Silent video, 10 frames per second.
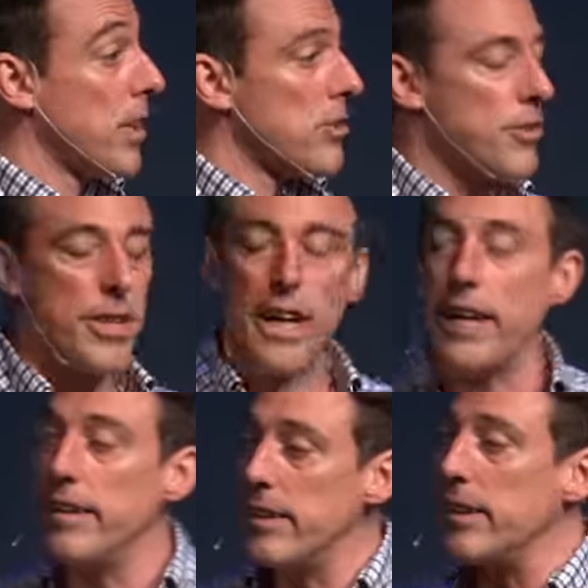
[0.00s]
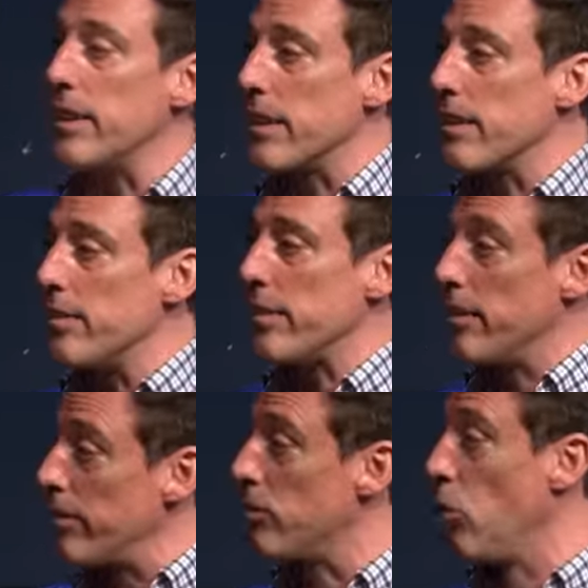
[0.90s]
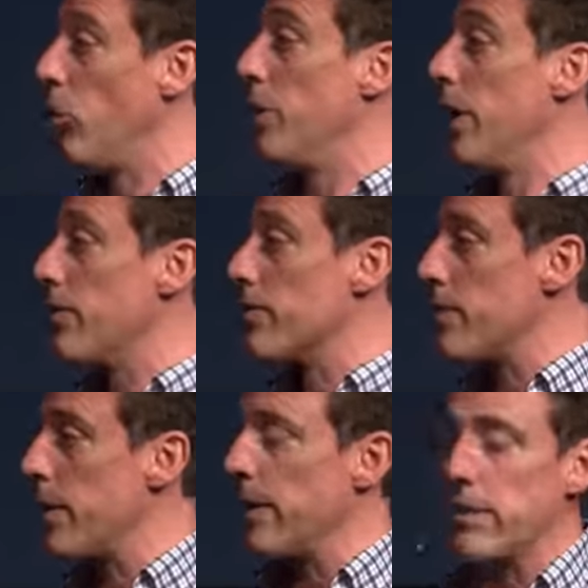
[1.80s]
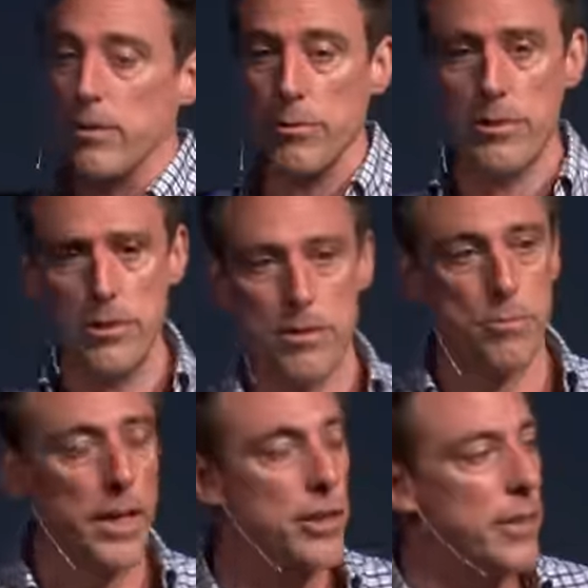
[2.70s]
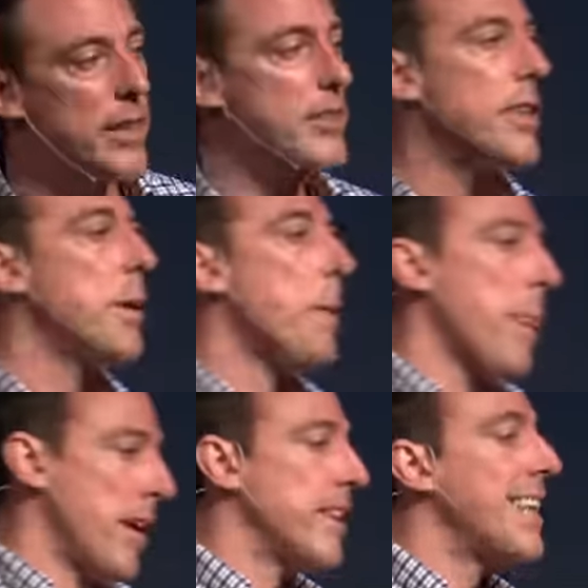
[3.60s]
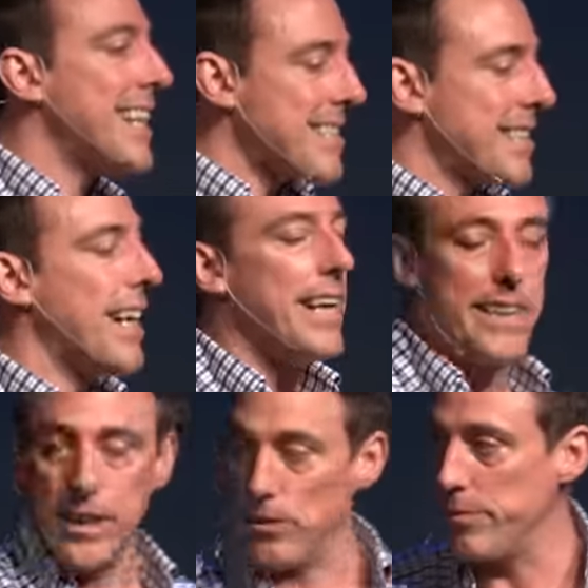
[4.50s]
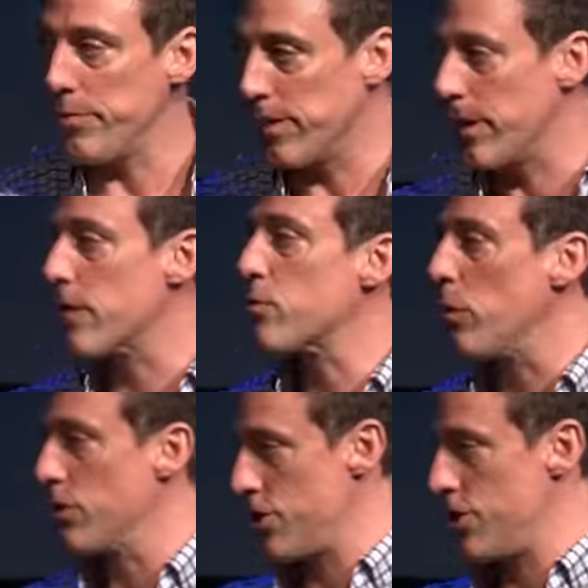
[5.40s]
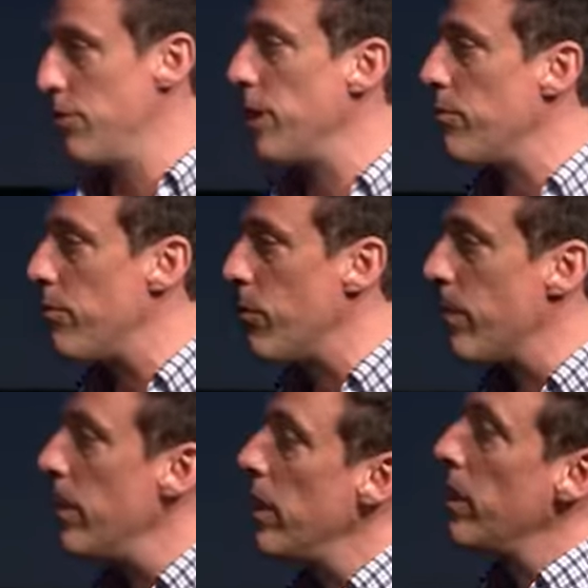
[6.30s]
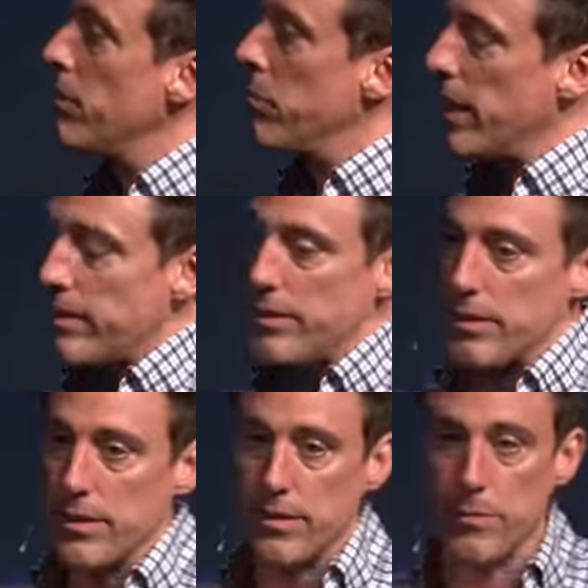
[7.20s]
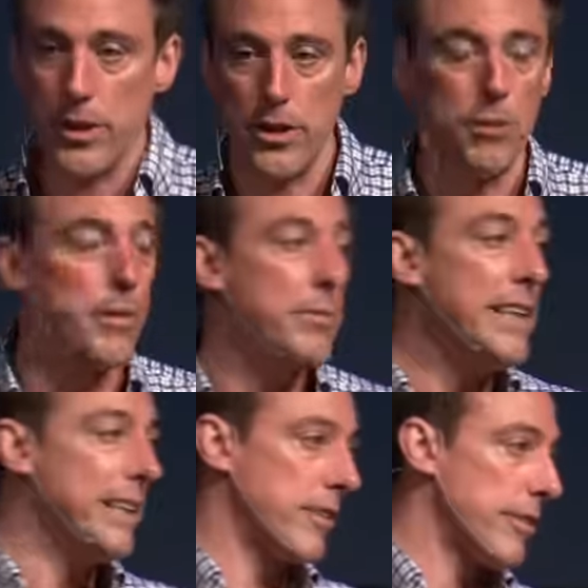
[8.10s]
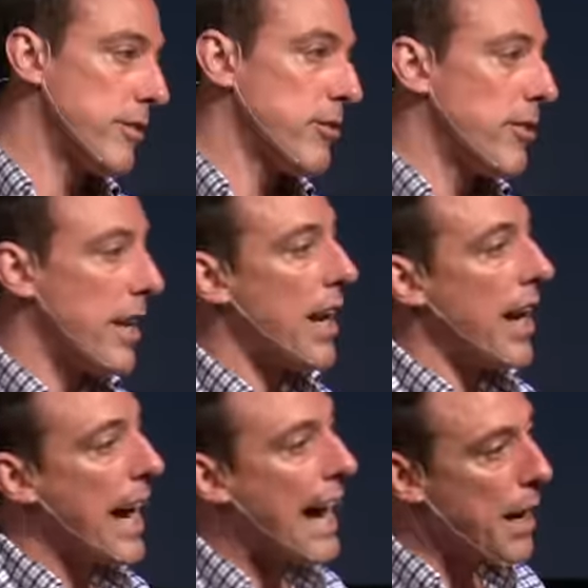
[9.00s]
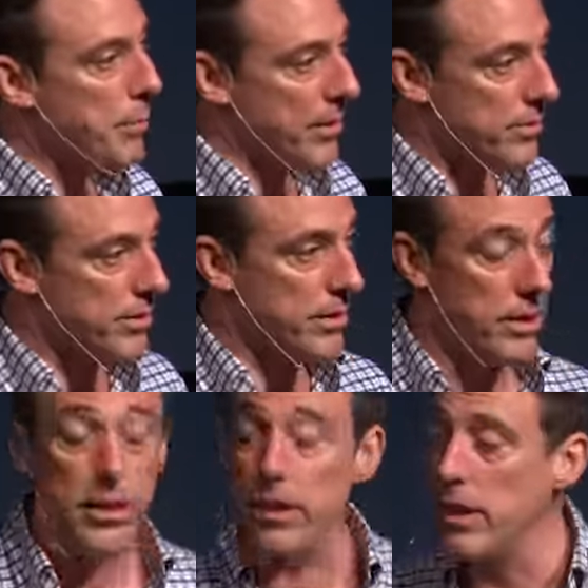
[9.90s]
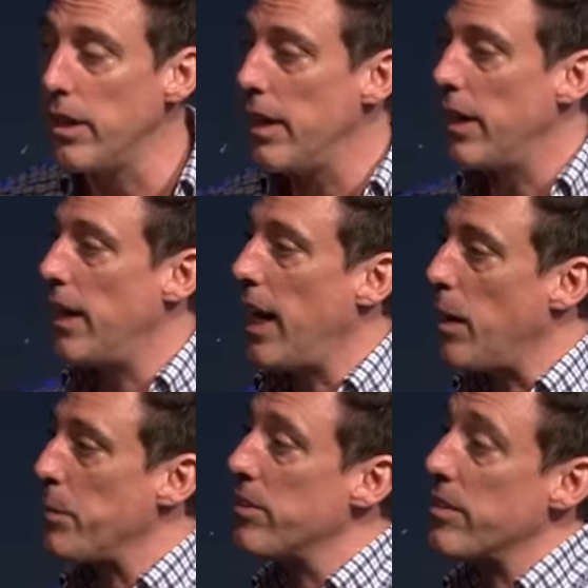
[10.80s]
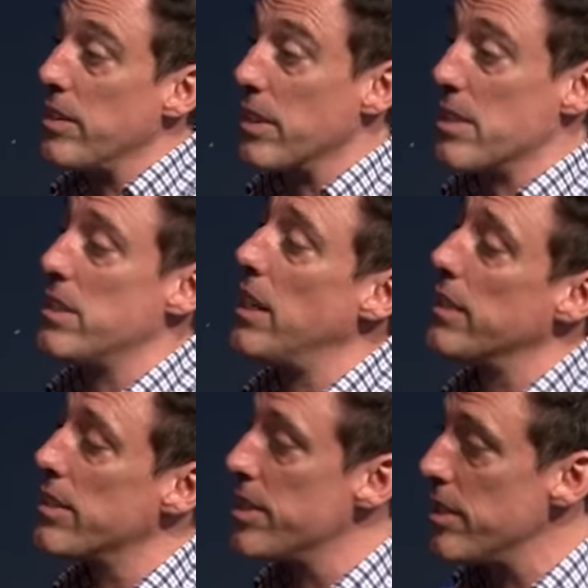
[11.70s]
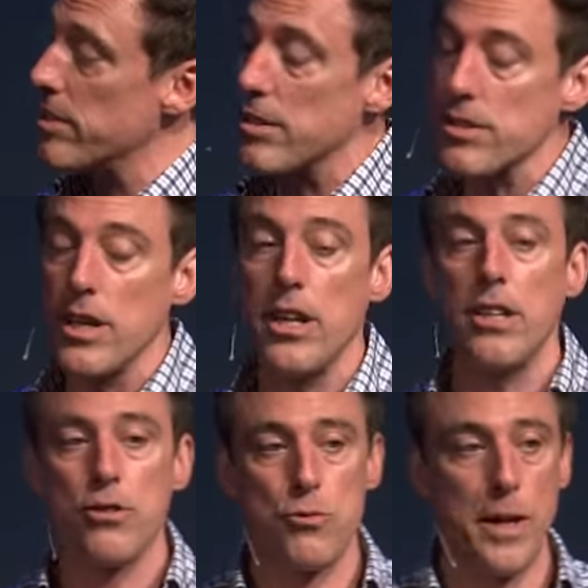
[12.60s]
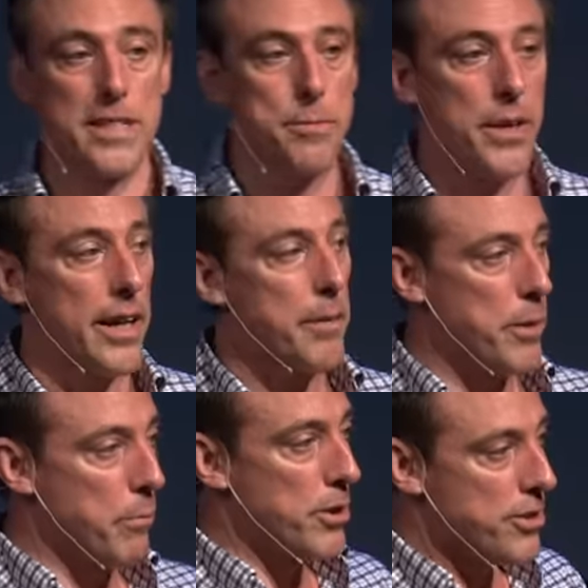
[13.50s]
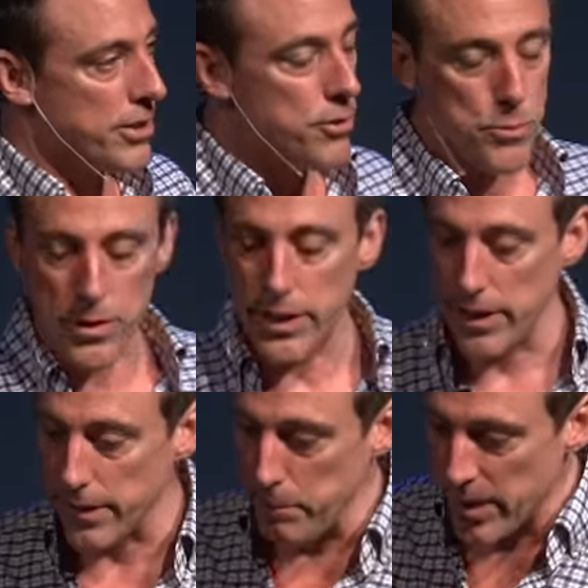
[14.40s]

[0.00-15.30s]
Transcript: So the idea is, and he says, don't be anxious about anything. Well, Jesus, why are you anxious? That's the ideal, right? That's what we're shooting for, but we are human beings, and so that happens. And here, it happens to the extent that Jesus sweats blood. I'm going to butcher this word here.